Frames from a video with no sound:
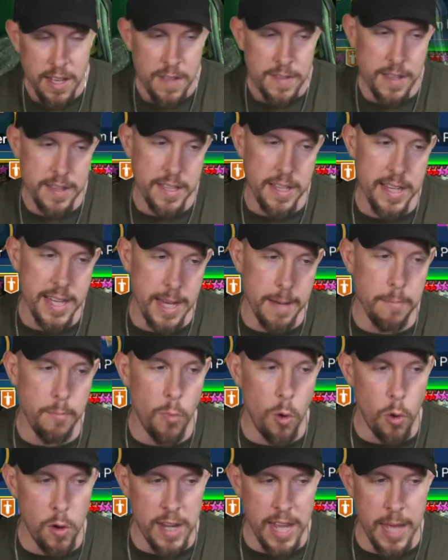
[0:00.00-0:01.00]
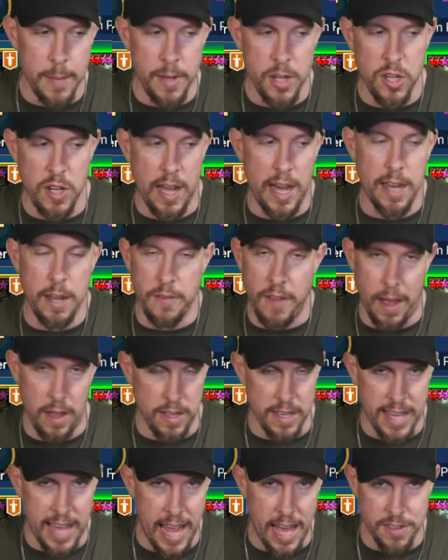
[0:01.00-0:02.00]
That's going to get more damage out of
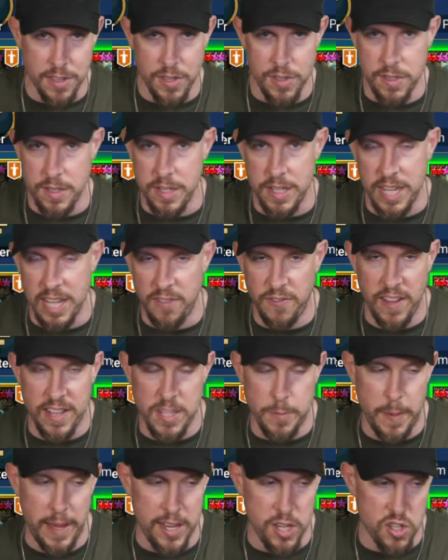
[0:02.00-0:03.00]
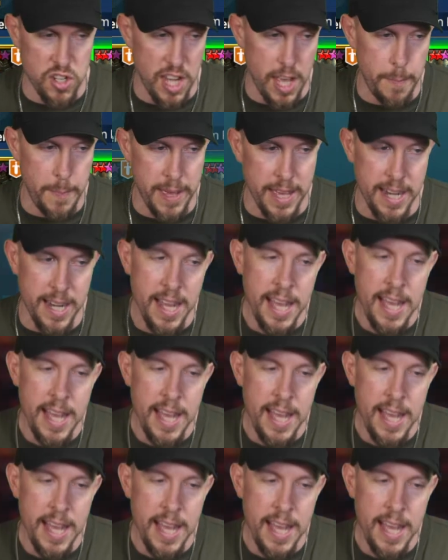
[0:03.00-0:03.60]
Helicath because he's a defense-based champion.